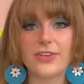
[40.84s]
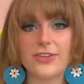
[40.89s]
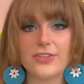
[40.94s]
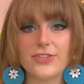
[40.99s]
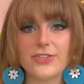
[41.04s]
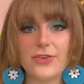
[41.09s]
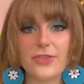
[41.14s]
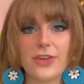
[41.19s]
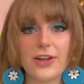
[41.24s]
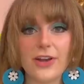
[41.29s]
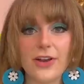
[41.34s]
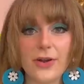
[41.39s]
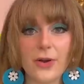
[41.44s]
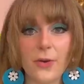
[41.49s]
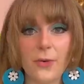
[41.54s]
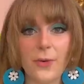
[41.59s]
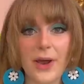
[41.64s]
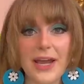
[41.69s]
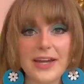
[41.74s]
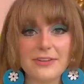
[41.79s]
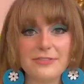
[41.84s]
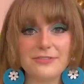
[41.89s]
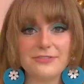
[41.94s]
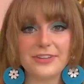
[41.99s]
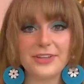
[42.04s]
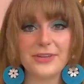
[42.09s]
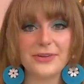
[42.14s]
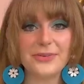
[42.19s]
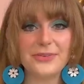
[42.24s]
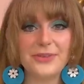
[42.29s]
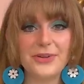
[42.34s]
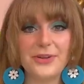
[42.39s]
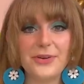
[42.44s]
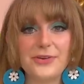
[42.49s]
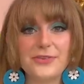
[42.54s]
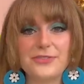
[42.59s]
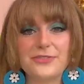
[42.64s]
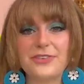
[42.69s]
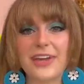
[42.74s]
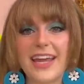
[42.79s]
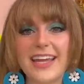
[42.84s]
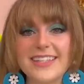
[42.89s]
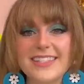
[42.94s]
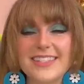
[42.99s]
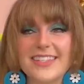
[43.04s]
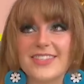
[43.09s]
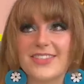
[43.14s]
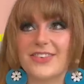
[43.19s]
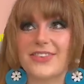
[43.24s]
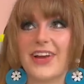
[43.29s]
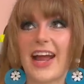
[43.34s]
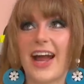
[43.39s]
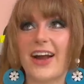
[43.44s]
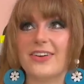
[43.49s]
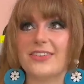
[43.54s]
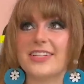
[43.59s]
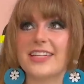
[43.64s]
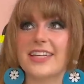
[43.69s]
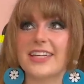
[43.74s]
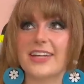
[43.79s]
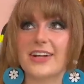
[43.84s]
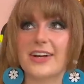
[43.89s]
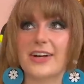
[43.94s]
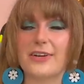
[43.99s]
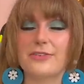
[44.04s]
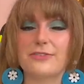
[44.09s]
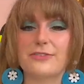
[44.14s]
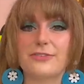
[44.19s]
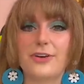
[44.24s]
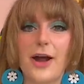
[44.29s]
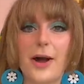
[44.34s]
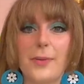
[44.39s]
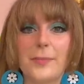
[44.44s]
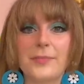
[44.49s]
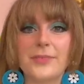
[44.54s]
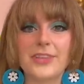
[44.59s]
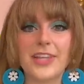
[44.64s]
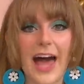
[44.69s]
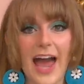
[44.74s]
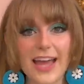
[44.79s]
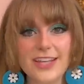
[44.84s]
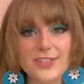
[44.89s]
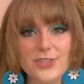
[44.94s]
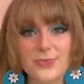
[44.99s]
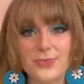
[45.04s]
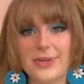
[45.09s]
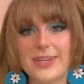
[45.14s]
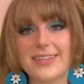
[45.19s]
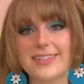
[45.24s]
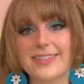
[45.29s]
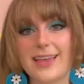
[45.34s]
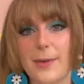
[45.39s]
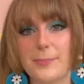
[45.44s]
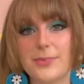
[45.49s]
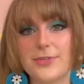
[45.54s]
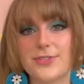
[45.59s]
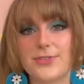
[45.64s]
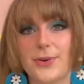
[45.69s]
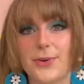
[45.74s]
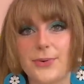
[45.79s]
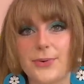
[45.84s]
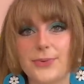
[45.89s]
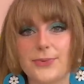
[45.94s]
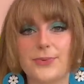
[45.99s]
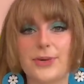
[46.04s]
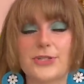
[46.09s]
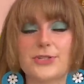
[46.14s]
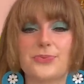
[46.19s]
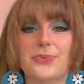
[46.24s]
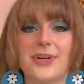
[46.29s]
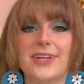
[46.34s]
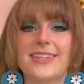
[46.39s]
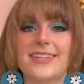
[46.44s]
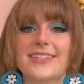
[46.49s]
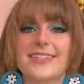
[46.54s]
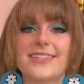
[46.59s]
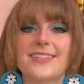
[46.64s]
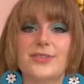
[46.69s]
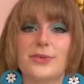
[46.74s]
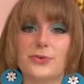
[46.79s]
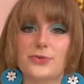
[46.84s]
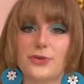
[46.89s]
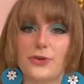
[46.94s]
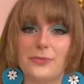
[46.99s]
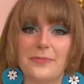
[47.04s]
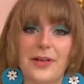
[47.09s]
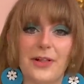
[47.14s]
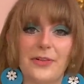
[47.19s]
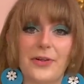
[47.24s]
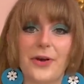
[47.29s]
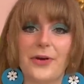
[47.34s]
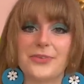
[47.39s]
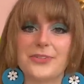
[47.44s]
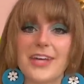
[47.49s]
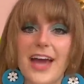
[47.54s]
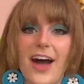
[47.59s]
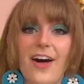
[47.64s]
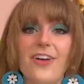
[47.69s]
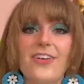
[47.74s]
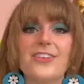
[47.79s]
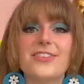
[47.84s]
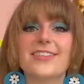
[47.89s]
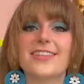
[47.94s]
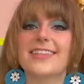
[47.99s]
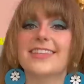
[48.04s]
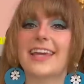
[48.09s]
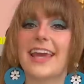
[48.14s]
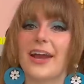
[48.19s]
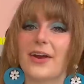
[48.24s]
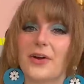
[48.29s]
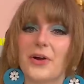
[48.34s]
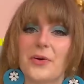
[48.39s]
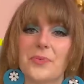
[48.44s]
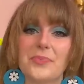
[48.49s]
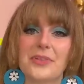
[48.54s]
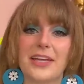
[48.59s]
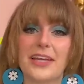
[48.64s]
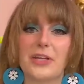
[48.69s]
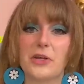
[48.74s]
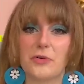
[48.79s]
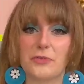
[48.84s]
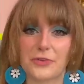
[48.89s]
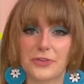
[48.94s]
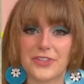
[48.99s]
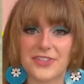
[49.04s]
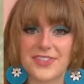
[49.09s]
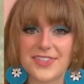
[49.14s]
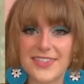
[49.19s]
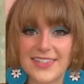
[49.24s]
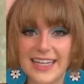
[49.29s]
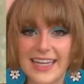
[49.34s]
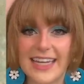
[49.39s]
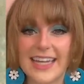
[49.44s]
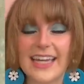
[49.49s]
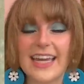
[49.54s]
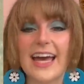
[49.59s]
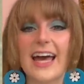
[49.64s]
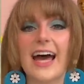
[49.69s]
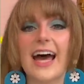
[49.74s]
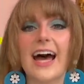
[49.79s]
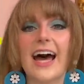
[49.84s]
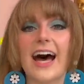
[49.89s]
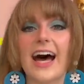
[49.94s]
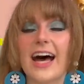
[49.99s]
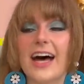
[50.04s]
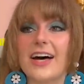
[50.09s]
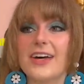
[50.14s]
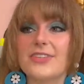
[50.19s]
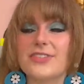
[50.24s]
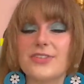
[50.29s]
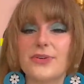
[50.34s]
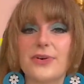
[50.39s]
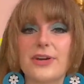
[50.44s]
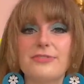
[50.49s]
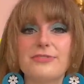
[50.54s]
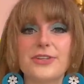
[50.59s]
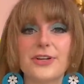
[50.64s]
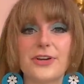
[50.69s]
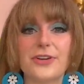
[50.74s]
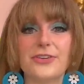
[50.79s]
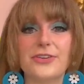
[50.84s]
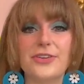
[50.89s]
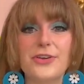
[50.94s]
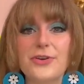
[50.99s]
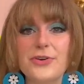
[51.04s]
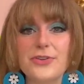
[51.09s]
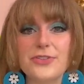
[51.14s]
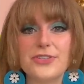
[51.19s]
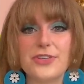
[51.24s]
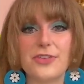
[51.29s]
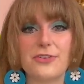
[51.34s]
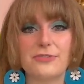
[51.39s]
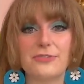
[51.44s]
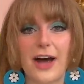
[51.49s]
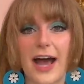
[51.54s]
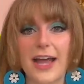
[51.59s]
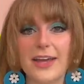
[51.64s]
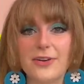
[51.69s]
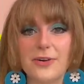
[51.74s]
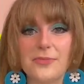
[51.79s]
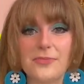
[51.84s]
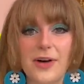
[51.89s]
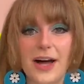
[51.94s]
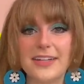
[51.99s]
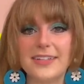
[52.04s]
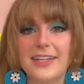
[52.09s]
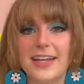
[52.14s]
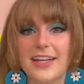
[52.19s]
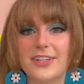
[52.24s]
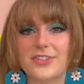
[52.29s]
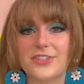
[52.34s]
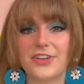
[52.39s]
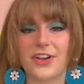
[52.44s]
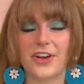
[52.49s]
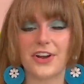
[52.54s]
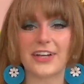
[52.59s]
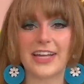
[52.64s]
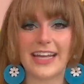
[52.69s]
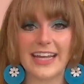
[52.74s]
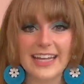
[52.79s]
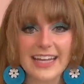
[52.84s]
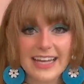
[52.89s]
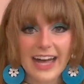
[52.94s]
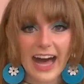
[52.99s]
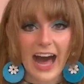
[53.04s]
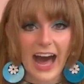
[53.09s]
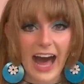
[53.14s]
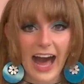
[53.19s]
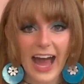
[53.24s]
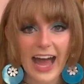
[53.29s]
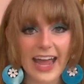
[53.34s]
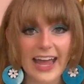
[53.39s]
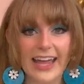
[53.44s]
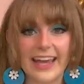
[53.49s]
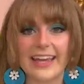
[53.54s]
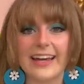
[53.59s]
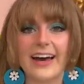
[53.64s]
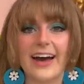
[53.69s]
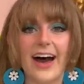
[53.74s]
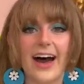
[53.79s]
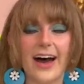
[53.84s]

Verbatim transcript: So there are quite a few new faces around here from last week's episode, which was Neutral Milk Hotels in the Aeroplane Over the Sea. So if you're new to the Vinyl Monday journey, hi!